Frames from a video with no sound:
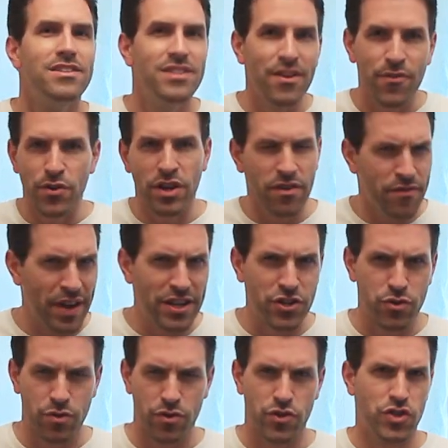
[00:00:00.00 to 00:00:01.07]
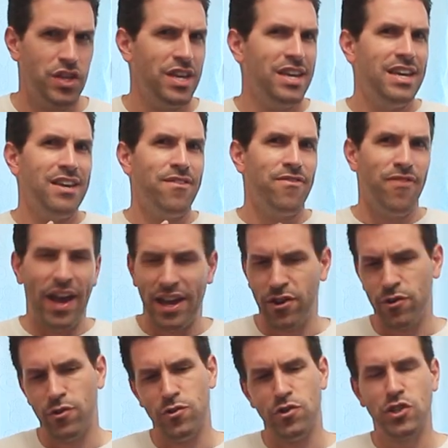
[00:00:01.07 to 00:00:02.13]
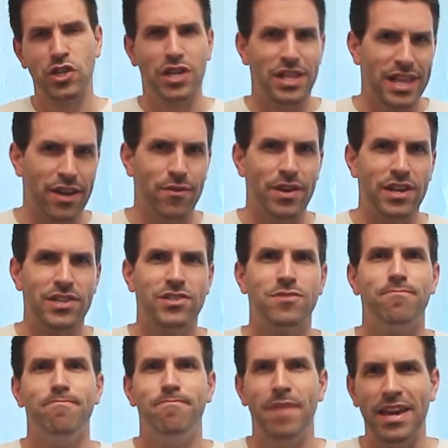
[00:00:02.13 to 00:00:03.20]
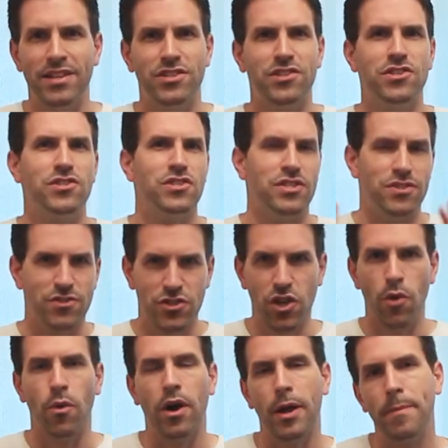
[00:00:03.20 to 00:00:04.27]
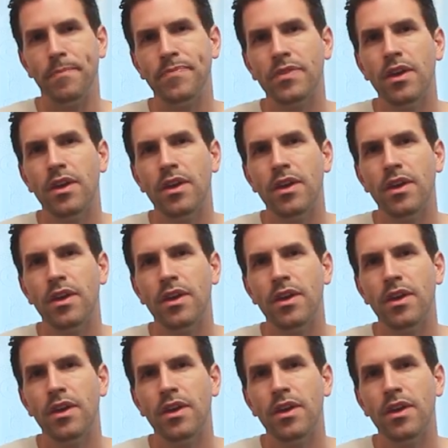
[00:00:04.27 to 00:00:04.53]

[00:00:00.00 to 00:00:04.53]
different adventurers fighters, clerics, mages, and so on.